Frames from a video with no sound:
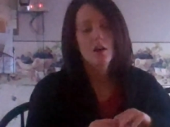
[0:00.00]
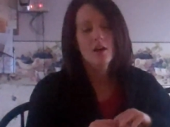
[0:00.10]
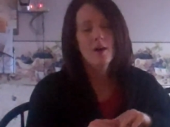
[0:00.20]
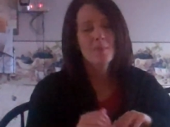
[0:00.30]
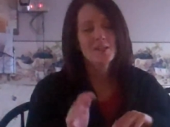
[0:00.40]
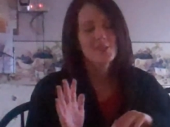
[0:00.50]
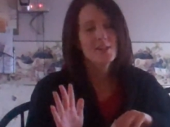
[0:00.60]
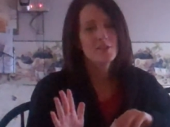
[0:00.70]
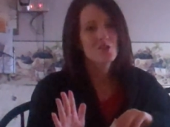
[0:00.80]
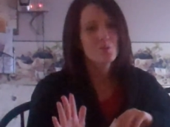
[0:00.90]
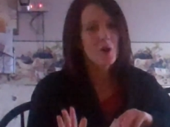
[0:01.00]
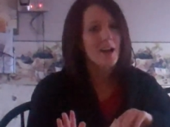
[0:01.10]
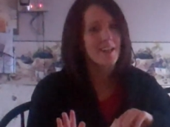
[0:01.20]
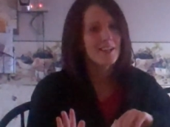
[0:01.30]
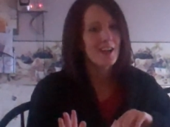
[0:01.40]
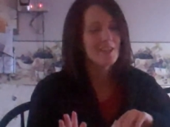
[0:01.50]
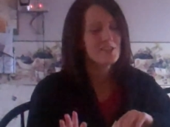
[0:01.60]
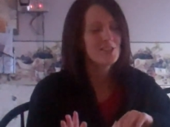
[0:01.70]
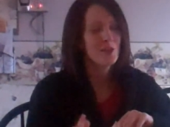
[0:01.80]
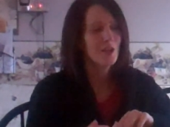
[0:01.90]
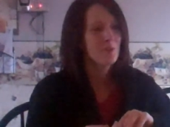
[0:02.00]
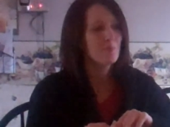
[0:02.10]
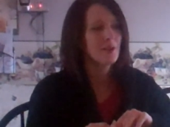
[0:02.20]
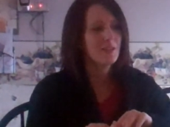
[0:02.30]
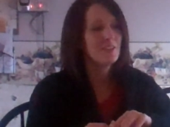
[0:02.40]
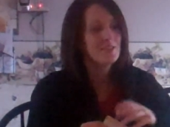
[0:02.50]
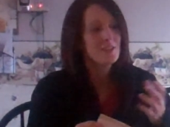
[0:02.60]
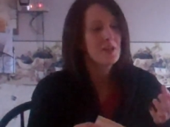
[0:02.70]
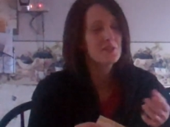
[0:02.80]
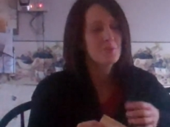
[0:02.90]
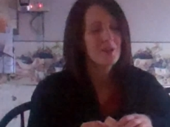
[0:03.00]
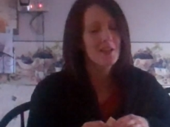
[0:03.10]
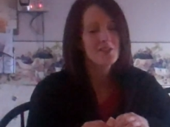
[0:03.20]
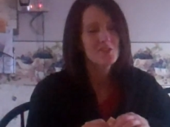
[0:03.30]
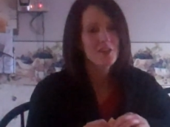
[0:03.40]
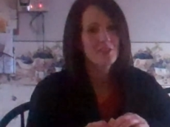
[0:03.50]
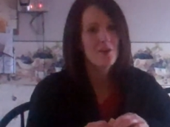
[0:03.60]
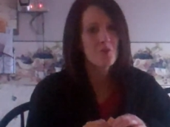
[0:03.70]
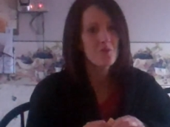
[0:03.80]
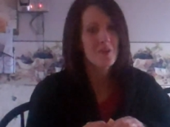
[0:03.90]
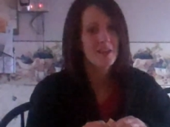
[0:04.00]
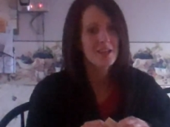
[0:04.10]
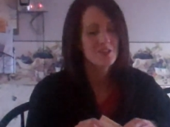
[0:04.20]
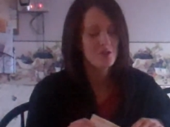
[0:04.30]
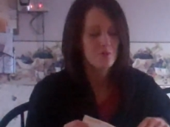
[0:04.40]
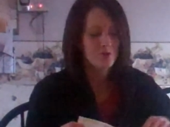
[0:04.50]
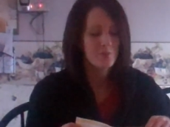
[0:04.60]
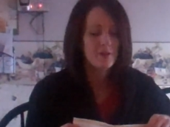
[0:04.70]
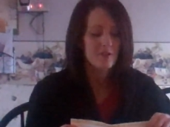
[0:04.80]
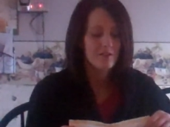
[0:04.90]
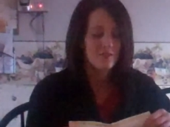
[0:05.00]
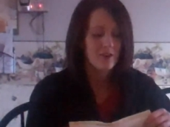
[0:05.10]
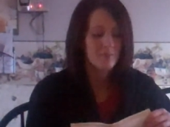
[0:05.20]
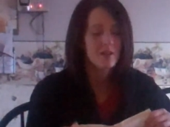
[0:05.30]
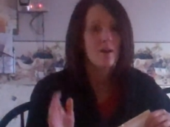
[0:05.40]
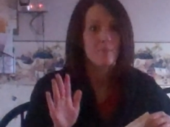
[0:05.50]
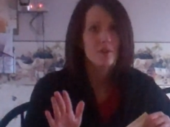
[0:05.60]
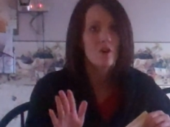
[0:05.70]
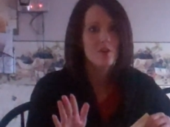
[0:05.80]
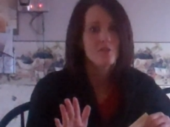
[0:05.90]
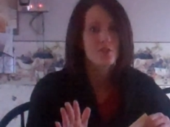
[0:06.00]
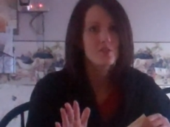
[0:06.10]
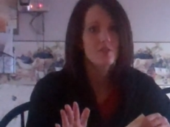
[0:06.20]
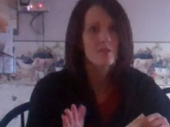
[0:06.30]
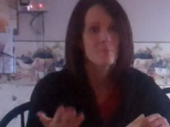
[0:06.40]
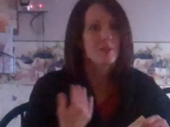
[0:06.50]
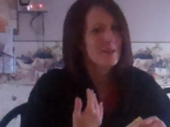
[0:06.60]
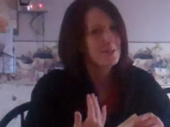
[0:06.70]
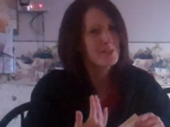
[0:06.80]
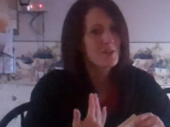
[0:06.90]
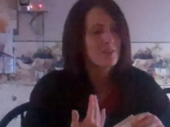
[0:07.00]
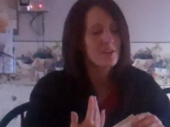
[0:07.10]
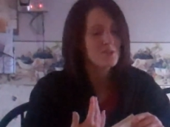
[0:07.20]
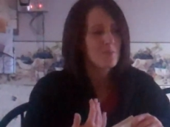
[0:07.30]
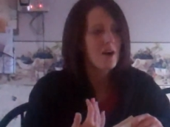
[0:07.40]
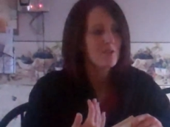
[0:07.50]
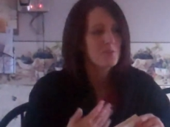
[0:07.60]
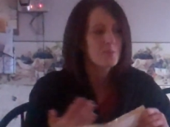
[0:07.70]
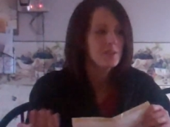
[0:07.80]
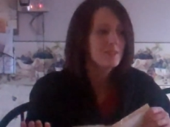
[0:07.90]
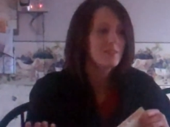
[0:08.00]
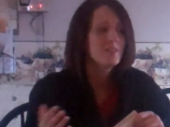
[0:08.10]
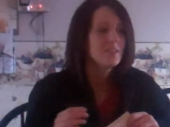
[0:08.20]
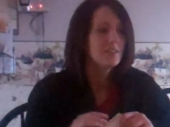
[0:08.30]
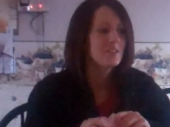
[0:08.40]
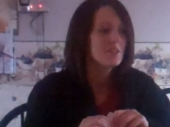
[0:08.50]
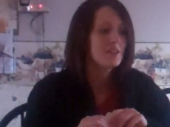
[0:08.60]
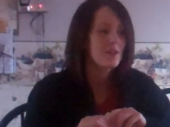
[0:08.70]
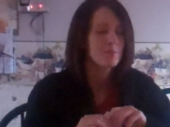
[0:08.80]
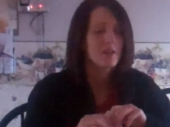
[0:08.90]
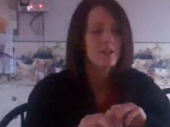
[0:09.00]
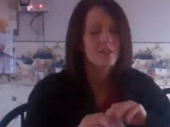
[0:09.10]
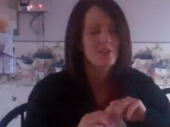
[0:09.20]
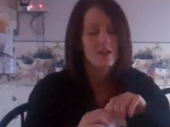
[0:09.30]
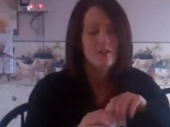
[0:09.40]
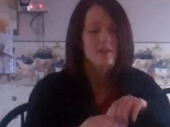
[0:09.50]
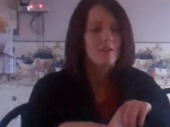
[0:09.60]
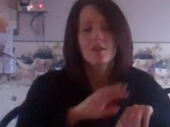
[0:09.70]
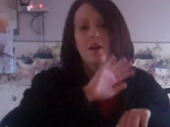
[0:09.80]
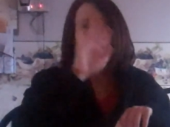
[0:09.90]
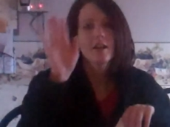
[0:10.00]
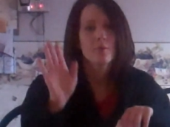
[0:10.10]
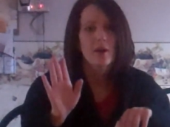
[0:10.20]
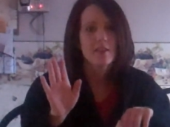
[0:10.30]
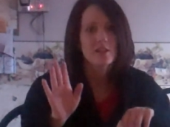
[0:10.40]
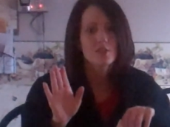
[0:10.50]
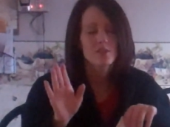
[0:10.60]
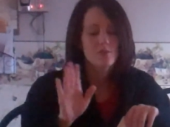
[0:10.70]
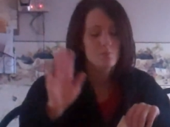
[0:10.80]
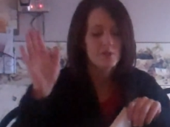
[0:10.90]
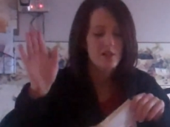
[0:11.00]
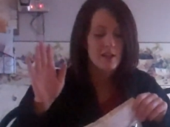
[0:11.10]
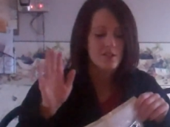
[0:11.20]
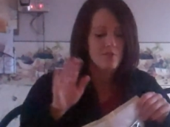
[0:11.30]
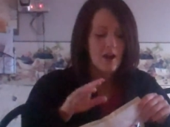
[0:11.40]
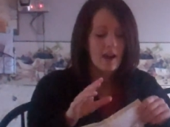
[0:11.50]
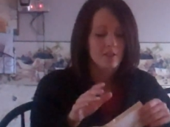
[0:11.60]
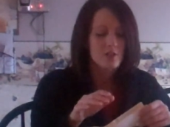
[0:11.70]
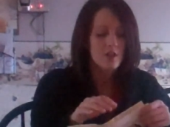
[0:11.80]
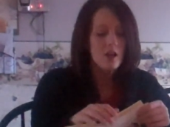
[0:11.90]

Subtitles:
I'm not saying this is why he got sick, but he did end up getting sick that whole vacation was because, I mean, not because me not sterilizing bottles, but he did end up getting sick. Anyway, that's besides the fact.